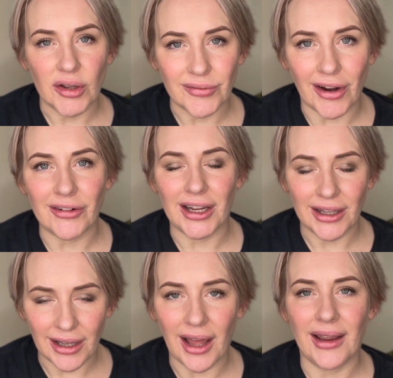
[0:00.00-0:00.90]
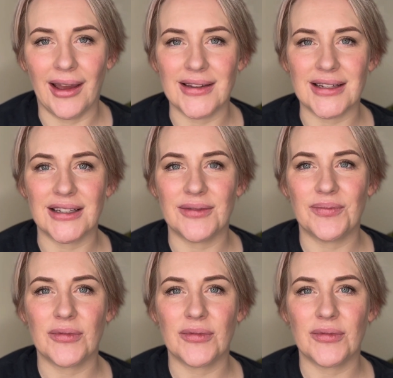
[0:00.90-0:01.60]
very light-handed.